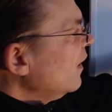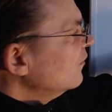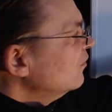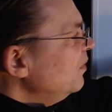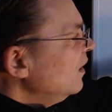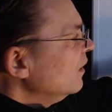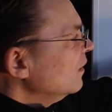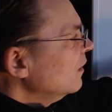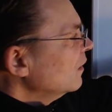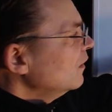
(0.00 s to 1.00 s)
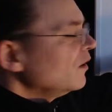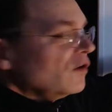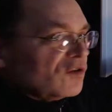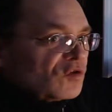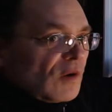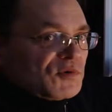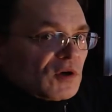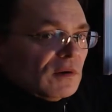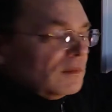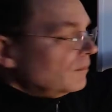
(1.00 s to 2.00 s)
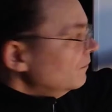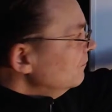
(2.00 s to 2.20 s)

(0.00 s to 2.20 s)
There has to be a clear description.